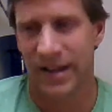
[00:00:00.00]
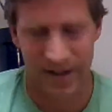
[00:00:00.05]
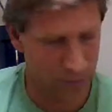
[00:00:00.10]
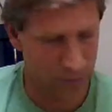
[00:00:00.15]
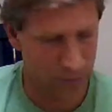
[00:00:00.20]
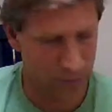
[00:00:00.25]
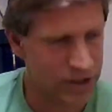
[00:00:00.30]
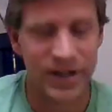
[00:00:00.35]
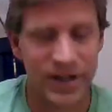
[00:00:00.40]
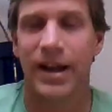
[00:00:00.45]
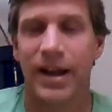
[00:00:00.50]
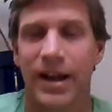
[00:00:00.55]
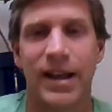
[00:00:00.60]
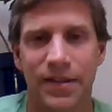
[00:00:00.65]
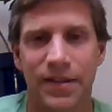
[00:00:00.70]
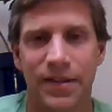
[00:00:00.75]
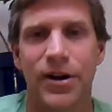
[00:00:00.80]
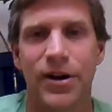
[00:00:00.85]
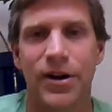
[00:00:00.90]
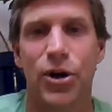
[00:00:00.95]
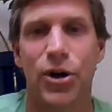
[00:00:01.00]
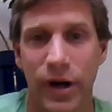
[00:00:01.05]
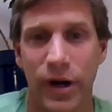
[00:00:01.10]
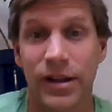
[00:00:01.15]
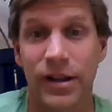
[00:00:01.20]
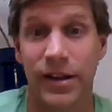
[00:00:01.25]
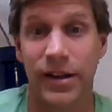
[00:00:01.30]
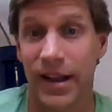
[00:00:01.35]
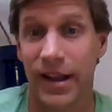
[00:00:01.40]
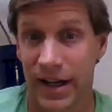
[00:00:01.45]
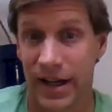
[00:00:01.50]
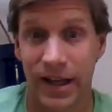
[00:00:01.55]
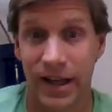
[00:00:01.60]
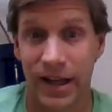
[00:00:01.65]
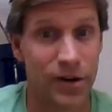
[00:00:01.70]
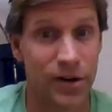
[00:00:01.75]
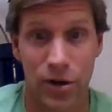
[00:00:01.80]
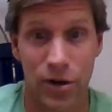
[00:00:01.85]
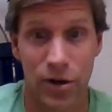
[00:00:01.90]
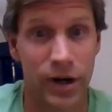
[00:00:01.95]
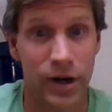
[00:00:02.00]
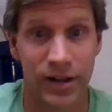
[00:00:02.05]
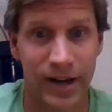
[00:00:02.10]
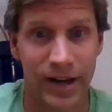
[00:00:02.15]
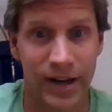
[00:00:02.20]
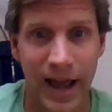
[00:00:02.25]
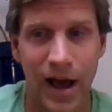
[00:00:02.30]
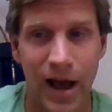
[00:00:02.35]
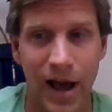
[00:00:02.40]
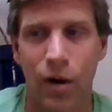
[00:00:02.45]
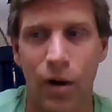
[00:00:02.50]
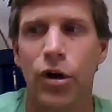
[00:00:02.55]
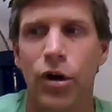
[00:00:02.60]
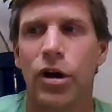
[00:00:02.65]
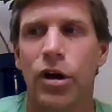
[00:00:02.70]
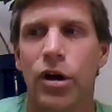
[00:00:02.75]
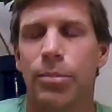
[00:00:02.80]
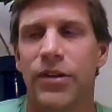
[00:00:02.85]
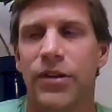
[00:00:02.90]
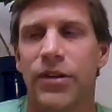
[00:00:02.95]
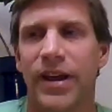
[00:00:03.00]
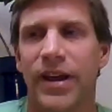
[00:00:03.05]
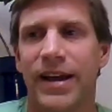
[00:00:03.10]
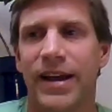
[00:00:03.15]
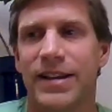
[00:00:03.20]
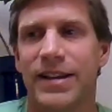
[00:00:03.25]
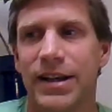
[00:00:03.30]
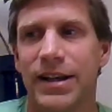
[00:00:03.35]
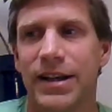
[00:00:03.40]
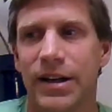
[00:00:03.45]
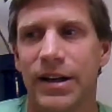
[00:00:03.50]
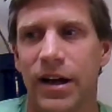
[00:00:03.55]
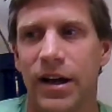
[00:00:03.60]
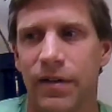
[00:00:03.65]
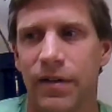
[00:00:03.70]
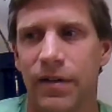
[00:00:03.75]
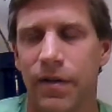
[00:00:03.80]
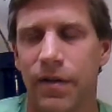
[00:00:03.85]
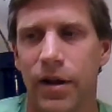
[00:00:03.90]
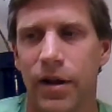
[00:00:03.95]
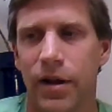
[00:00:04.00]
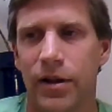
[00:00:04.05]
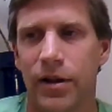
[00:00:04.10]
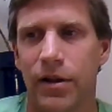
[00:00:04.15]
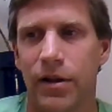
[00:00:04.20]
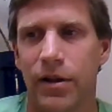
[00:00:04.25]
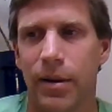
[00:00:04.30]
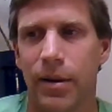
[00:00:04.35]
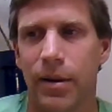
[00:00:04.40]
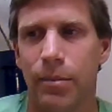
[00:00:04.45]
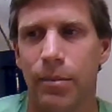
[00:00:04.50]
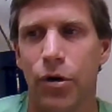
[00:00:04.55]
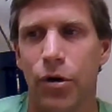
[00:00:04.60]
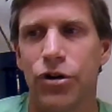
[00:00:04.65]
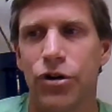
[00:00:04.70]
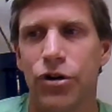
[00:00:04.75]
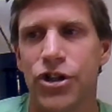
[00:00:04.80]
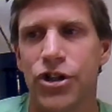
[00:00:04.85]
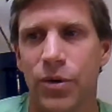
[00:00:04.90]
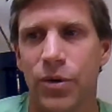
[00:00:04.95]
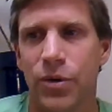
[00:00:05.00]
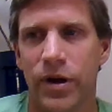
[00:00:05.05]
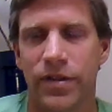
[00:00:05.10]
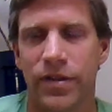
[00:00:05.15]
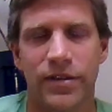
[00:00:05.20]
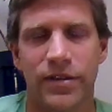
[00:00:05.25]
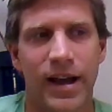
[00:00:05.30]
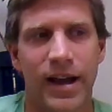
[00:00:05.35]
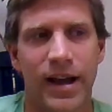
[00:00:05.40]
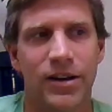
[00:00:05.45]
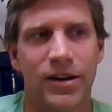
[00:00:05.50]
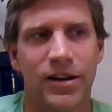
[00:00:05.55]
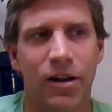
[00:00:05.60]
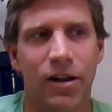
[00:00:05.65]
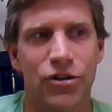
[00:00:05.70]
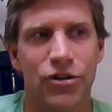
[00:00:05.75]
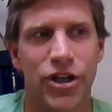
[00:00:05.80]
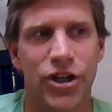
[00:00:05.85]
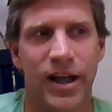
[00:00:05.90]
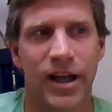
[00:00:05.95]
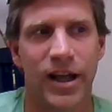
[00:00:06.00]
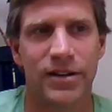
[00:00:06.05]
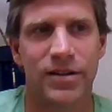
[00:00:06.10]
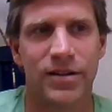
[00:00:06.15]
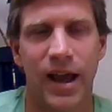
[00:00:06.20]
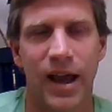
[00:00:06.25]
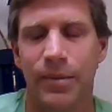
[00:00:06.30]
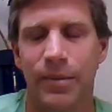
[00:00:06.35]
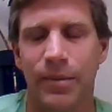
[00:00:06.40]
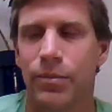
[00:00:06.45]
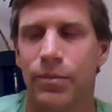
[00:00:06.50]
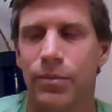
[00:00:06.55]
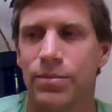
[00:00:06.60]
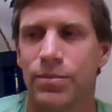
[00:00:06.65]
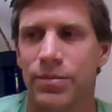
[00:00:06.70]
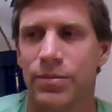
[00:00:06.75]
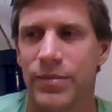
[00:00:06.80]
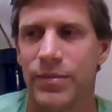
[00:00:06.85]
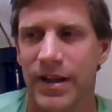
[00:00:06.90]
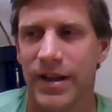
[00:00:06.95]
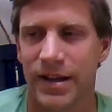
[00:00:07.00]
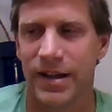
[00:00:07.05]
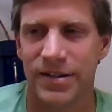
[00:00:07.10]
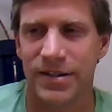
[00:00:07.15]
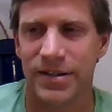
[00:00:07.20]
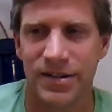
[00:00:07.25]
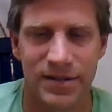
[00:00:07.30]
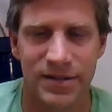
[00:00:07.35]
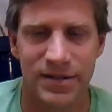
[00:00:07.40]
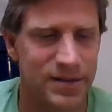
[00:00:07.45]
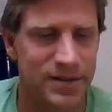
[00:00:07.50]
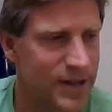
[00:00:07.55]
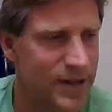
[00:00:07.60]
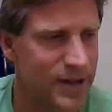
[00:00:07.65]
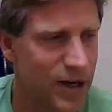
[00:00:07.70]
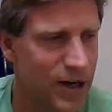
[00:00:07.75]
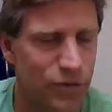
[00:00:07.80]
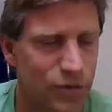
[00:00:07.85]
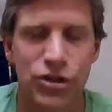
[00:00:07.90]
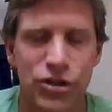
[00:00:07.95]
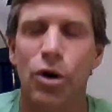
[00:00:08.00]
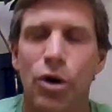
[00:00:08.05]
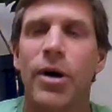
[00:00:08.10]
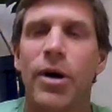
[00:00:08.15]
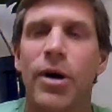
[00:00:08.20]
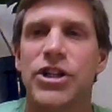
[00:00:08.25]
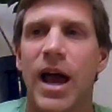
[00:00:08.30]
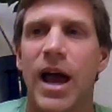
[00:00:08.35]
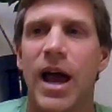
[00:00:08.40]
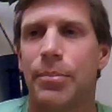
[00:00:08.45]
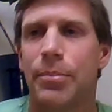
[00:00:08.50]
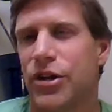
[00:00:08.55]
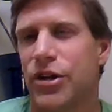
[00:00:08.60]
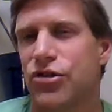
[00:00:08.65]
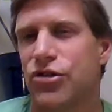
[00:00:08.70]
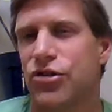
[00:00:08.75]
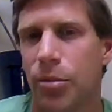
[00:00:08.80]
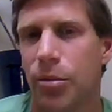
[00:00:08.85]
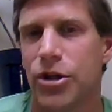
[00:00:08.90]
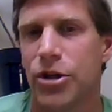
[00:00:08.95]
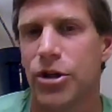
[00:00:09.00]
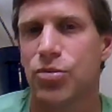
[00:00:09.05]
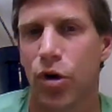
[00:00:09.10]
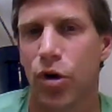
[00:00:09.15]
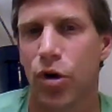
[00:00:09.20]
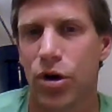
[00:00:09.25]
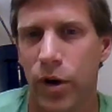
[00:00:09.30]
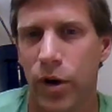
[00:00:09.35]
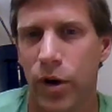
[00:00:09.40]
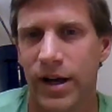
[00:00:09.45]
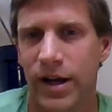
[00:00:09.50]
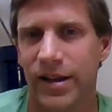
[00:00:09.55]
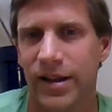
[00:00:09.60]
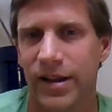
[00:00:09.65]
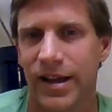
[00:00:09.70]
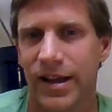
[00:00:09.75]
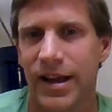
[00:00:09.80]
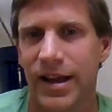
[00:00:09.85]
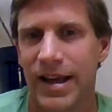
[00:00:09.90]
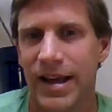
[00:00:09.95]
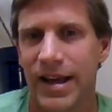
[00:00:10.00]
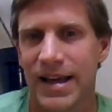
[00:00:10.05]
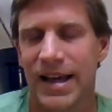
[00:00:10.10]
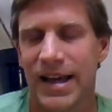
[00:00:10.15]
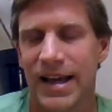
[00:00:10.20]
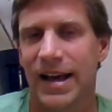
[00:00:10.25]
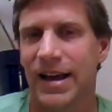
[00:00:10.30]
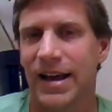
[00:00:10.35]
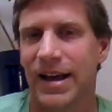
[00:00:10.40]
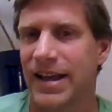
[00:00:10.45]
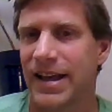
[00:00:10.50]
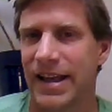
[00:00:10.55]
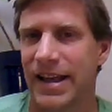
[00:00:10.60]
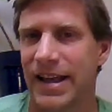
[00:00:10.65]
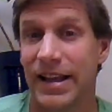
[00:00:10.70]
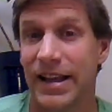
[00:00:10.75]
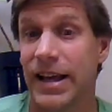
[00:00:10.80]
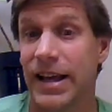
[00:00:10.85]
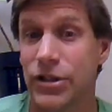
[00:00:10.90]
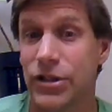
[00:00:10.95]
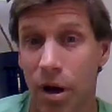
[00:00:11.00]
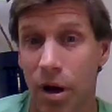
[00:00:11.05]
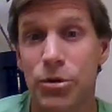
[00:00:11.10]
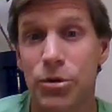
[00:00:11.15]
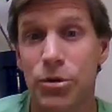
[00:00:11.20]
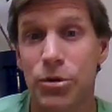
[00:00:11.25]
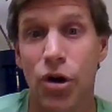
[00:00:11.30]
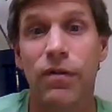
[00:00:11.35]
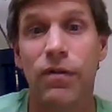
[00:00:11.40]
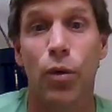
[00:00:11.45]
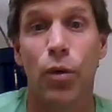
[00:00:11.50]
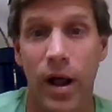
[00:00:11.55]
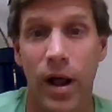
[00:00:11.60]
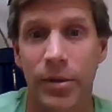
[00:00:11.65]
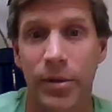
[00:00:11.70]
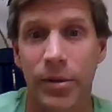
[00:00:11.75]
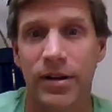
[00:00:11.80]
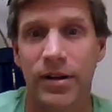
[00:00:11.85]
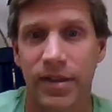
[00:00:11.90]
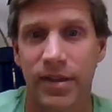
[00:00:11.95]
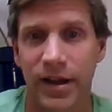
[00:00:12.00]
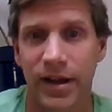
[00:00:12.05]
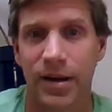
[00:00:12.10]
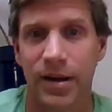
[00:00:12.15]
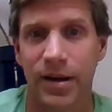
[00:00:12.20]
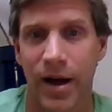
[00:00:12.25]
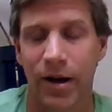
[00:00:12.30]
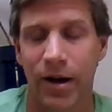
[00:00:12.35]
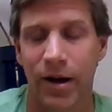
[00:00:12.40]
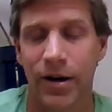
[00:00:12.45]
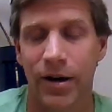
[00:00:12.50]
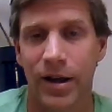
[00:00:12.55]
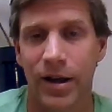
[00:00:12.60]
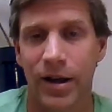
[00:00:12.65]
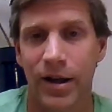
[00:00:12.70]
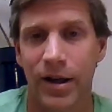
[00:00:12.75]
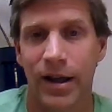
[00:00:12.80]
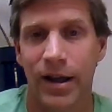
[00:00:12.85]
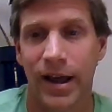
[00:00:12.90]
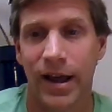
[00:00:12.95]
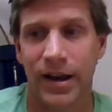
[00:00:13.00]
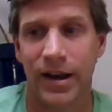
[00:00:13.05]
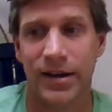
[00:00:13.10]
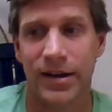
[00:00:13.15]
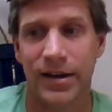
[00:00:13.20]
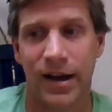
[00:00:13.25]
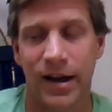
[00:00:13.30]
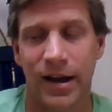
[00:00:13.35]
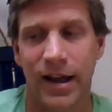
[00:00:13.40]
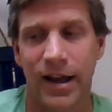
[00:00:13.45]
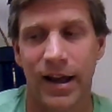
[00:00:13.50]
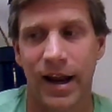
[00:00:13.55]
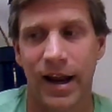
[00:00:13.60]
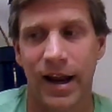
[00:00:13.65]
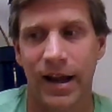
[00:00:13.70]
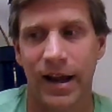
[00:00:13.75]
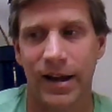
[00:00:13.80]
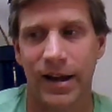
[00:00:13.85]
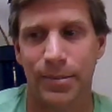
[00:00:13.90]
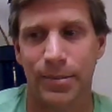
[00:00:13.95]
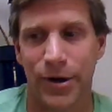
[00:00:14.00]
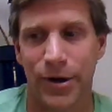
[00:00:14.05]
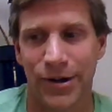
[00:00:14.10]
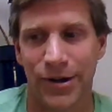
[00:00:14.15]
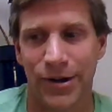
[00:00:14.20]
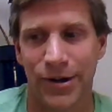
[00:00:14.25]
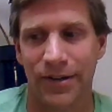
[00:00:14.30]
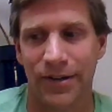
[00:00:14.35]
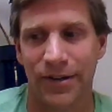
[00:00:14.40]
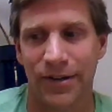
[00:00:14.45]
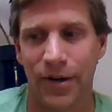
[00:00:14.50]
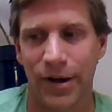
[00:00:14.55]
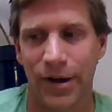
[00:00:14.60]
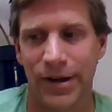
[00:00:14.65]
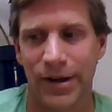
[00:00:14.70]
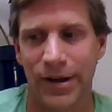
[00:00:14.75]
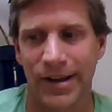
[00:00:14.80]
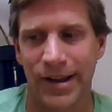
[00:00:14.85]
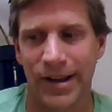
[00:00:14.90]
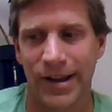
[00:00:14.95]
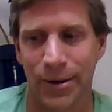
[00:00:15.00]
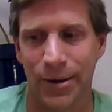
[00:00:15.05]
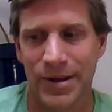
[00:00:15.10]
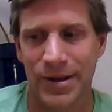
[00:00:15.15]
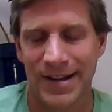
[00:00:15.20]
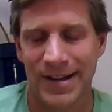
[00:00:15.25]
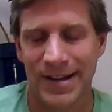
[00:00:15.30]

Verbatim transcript: we just got to get there quickly and get there quickly now. But the idea of merging with technology and time and you know so much happening so much more quickly, uh, it, it's almost overwhelming to think about. And uh, and I am you know